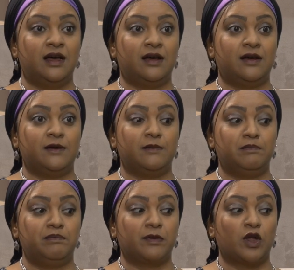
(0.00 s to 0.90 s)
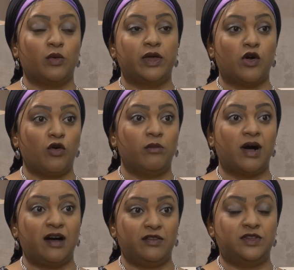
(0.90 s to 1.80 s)
going home
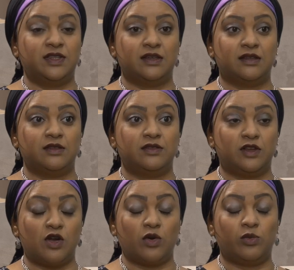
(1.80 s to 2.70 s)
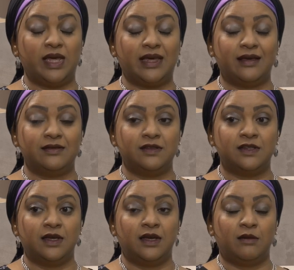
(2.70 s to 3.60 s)
after the long weekend,
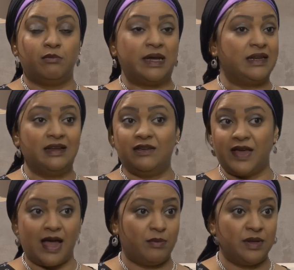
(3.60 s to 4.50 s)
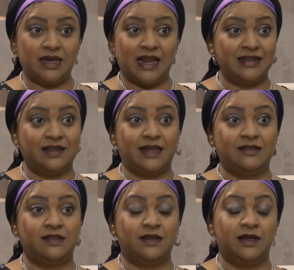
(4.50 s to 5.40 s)
but it never happened like that.